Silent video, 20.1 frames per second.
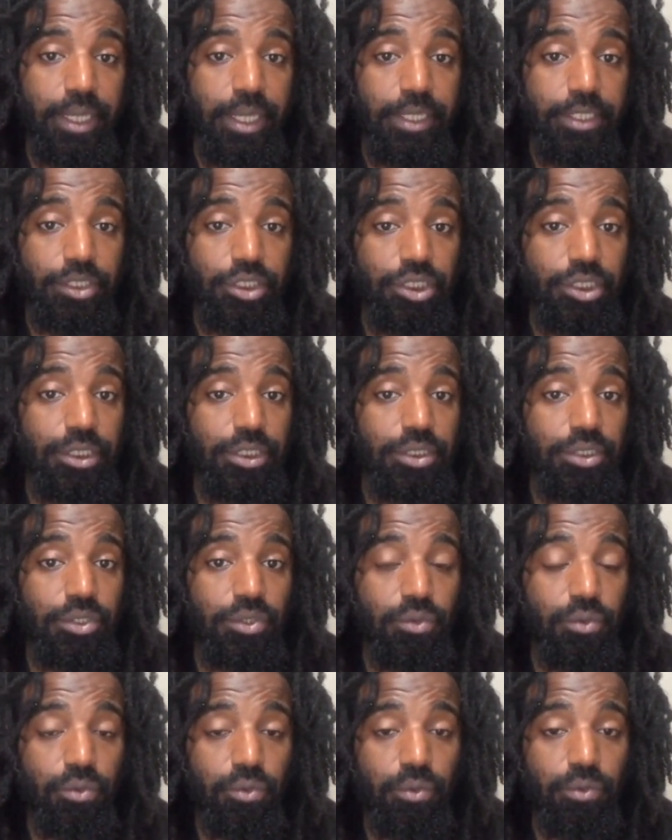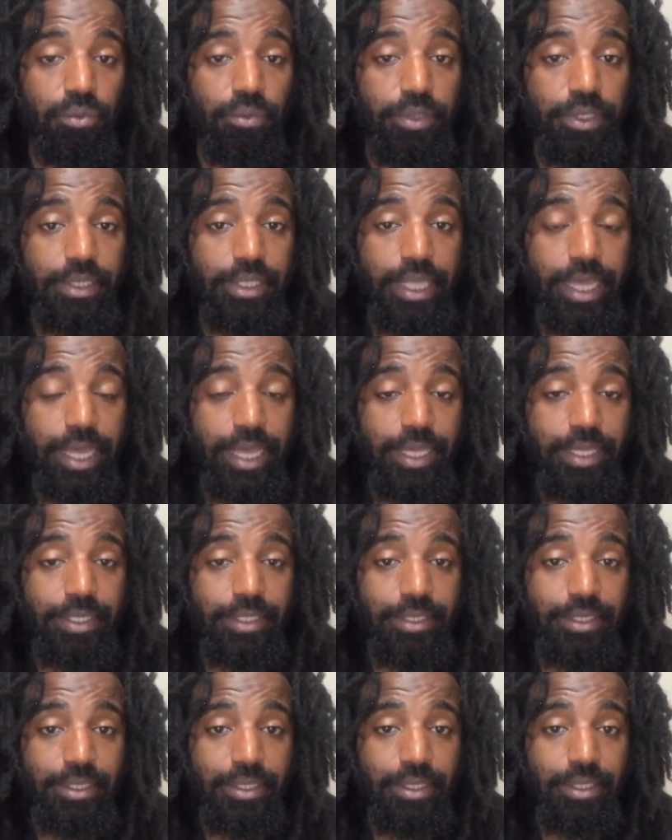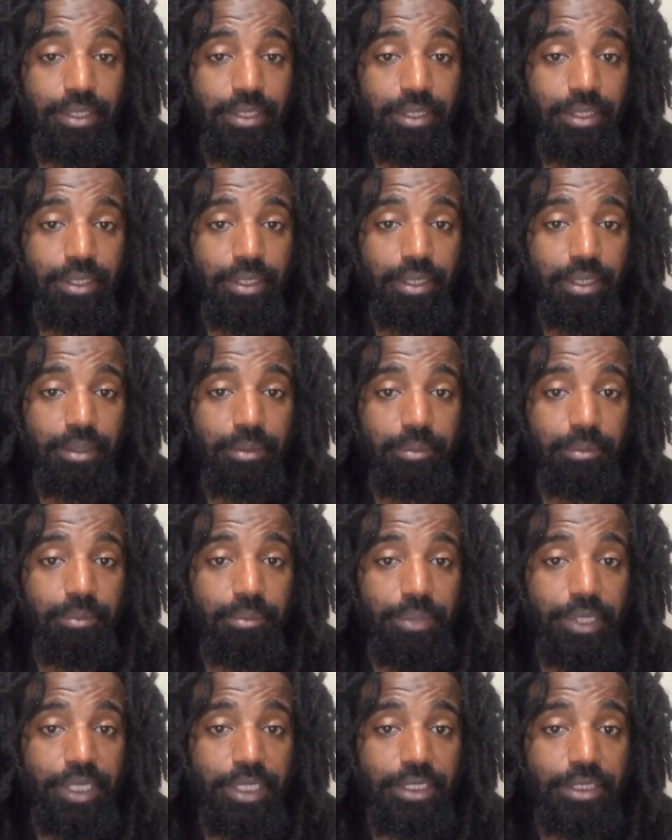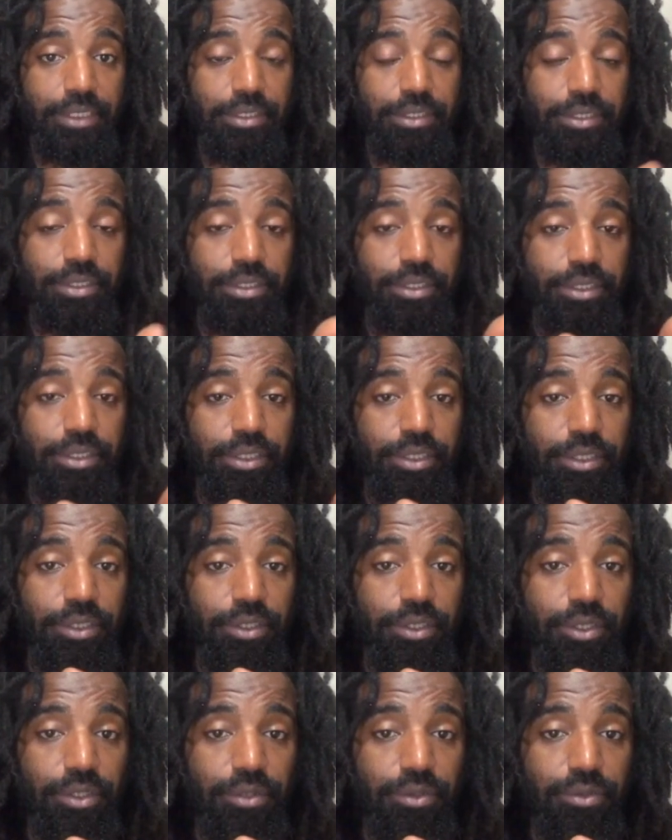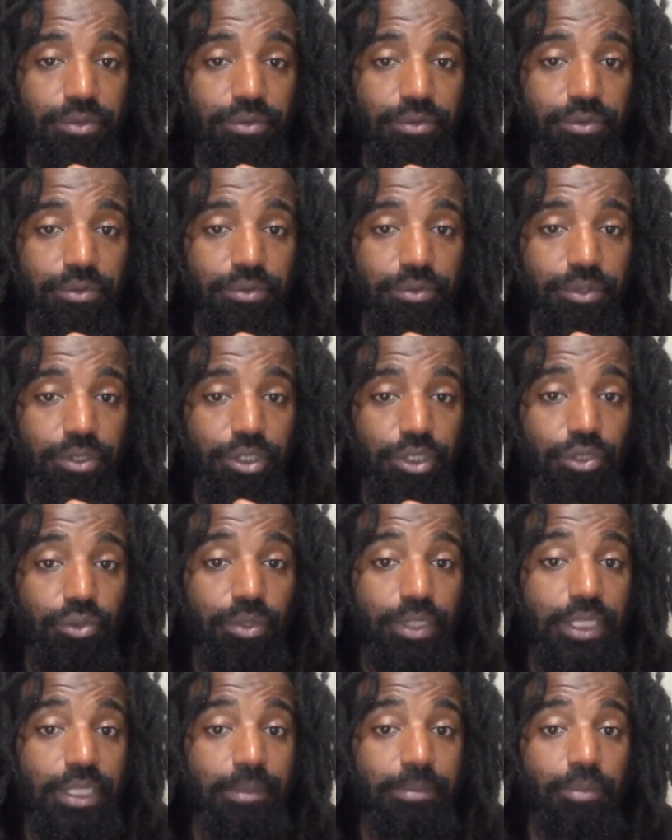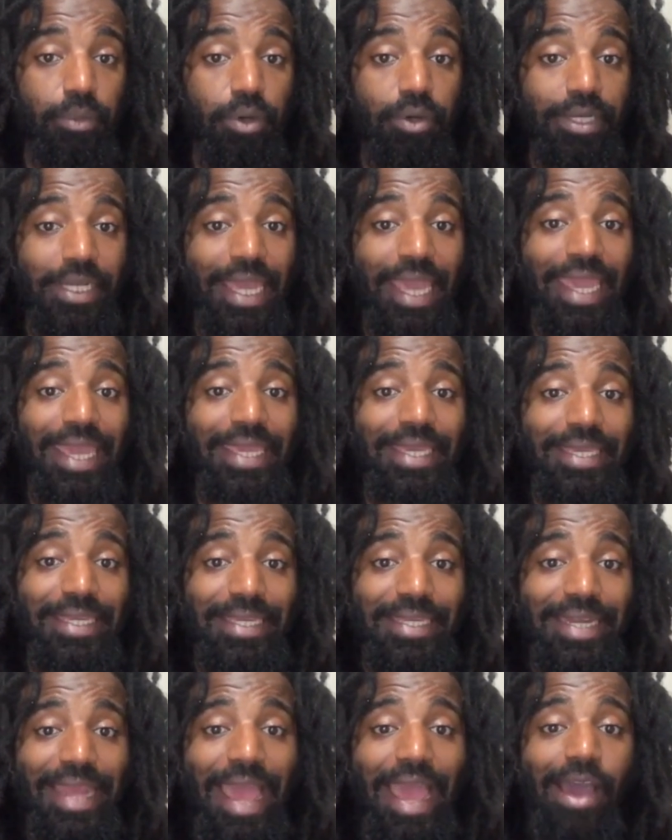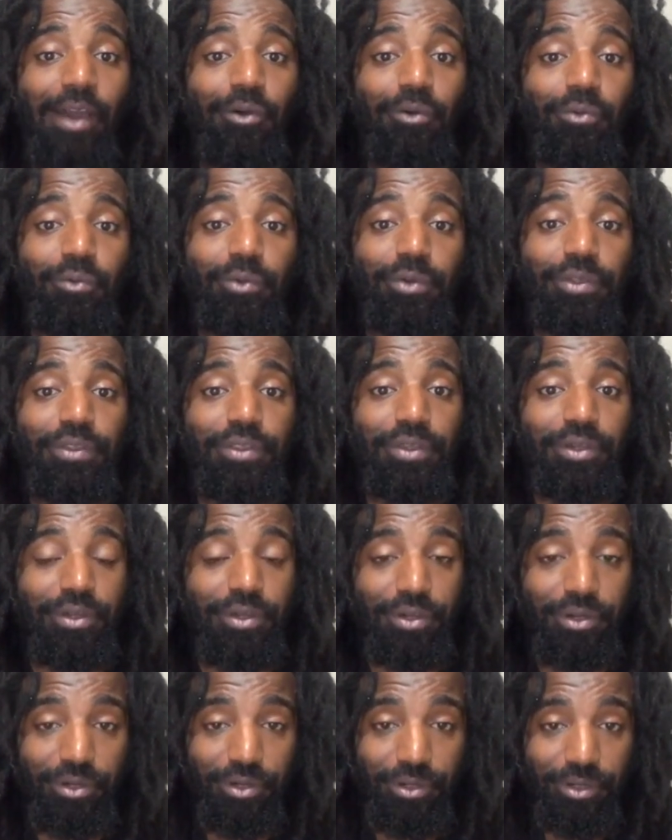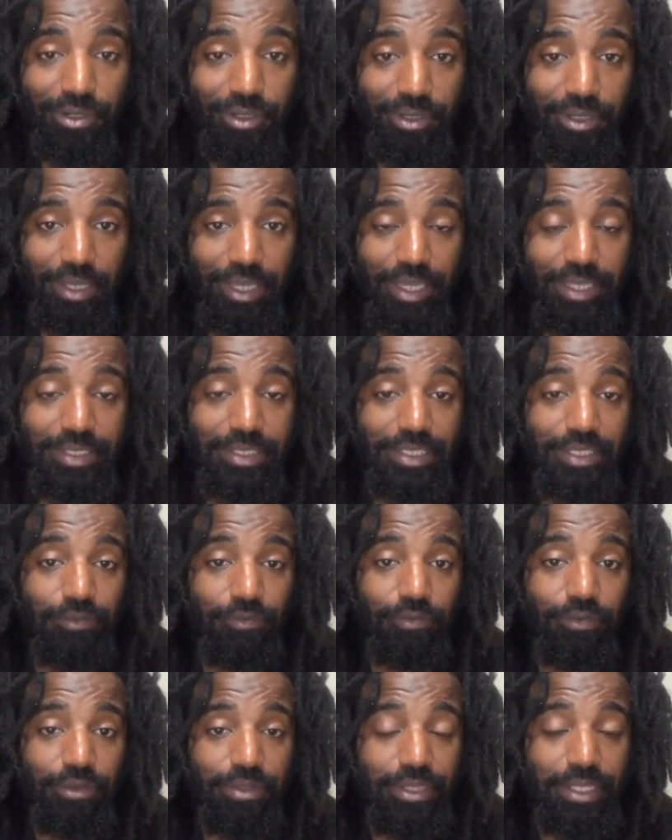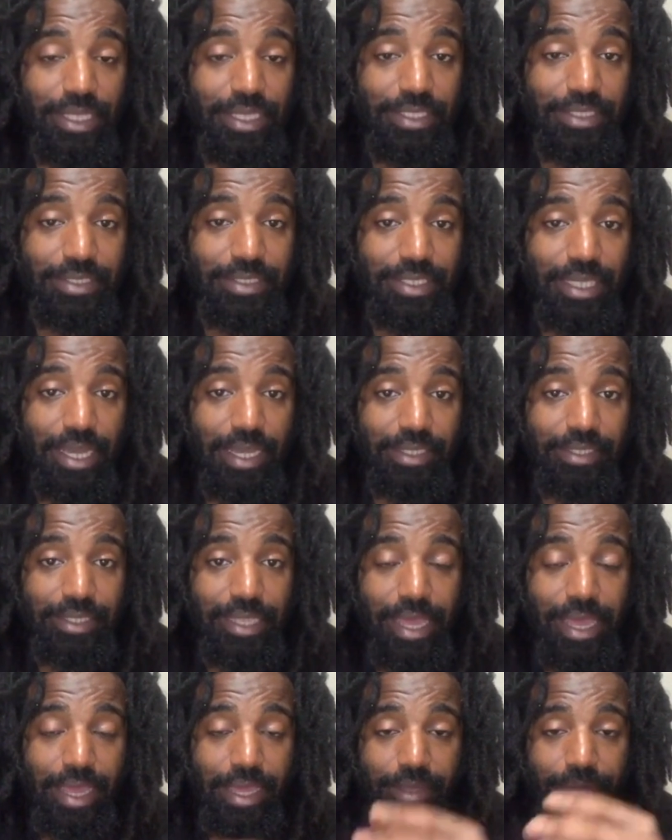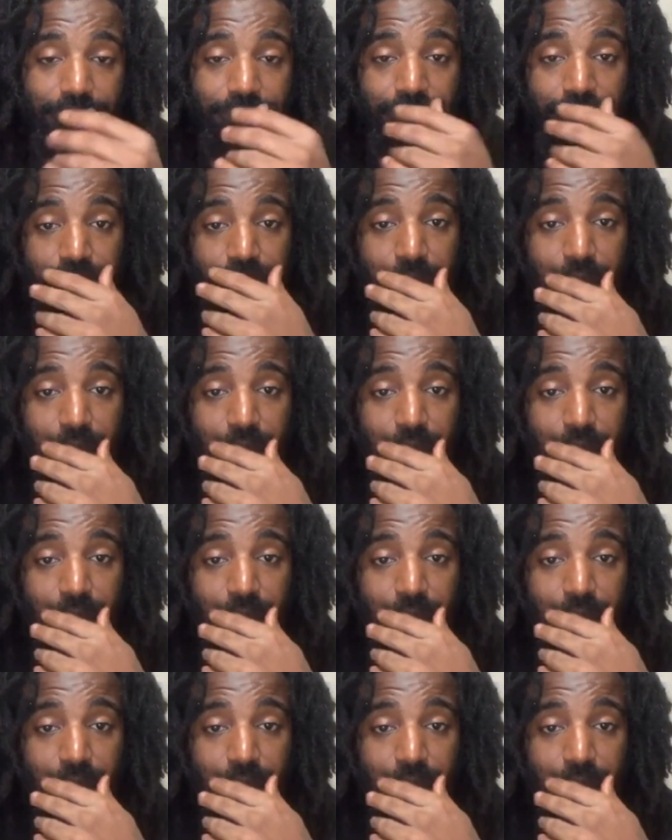and she's cool with that, but, you know, you keep on hanging out with her and different things like that?